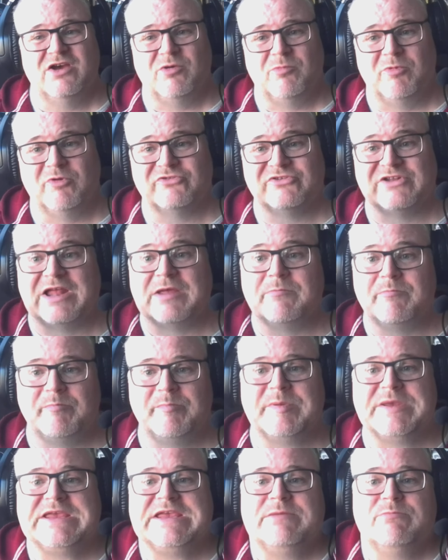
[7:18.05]
almost like
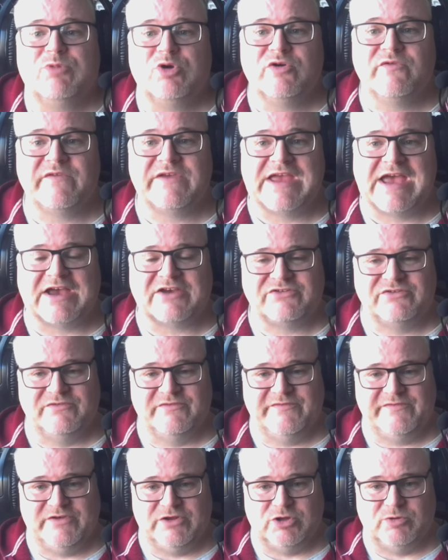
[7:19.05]
B movie
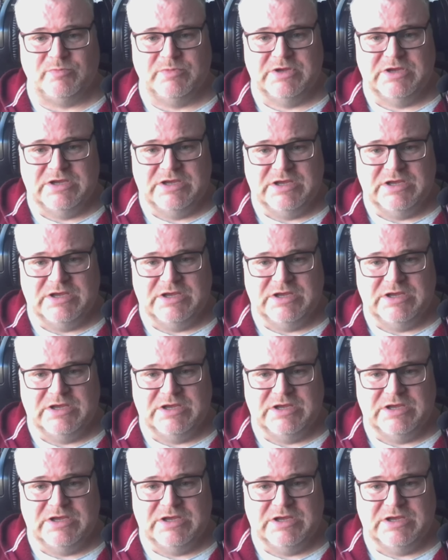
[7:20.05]
action film.